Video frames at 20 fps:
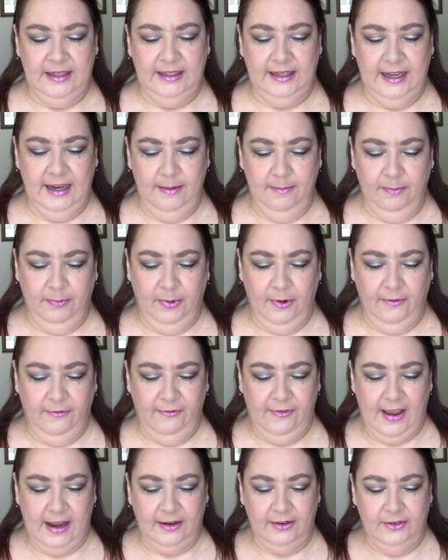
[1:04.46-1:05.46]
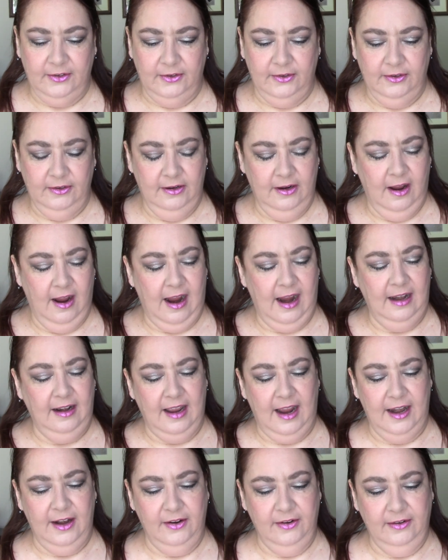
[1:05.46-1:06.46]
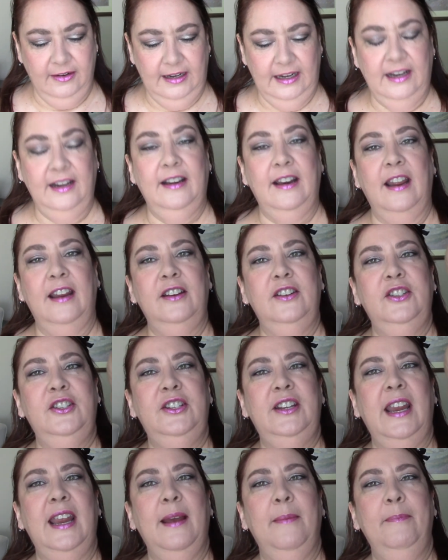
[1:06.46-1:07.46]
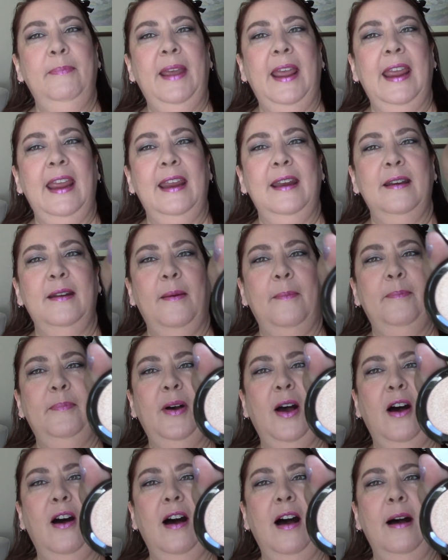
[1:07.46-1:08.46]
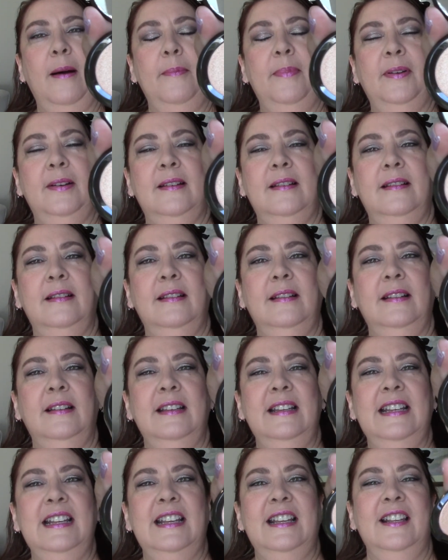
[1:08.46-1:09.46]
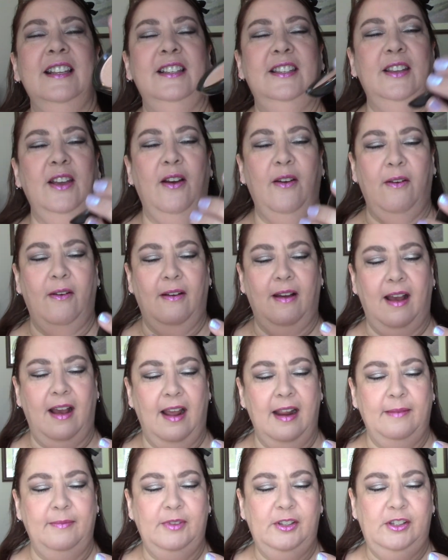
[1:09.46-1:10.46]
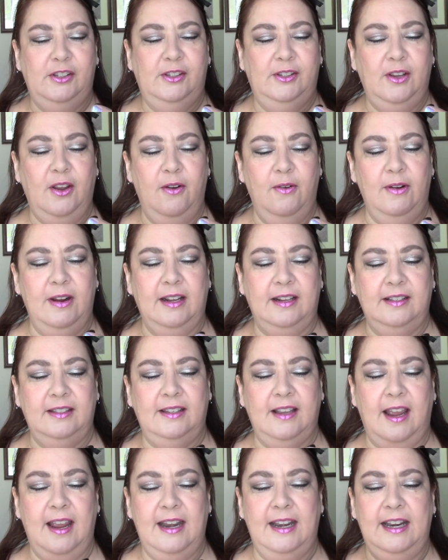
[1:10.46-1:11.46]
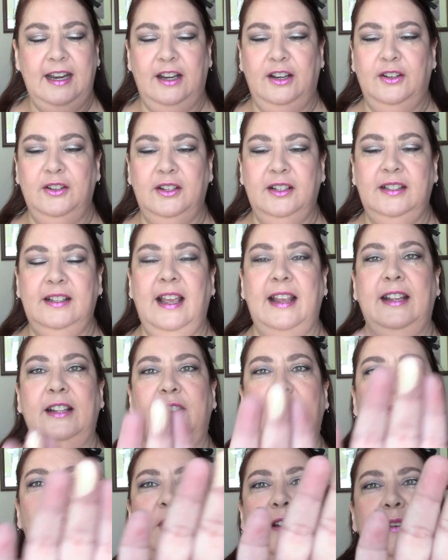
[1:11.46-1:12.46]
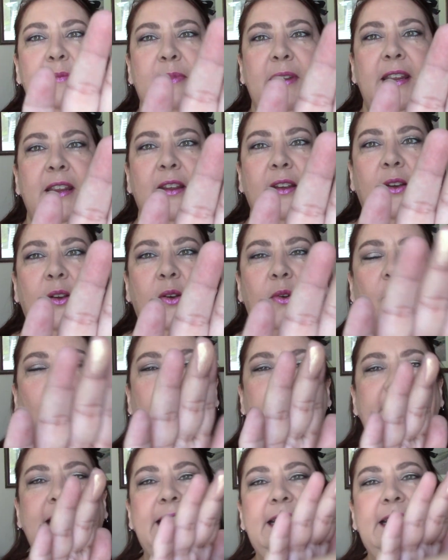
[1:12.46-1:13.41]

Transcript: Skin Perfector Highlighter in Champagne Pop. So I'm so excited. It looks like it's going to be quite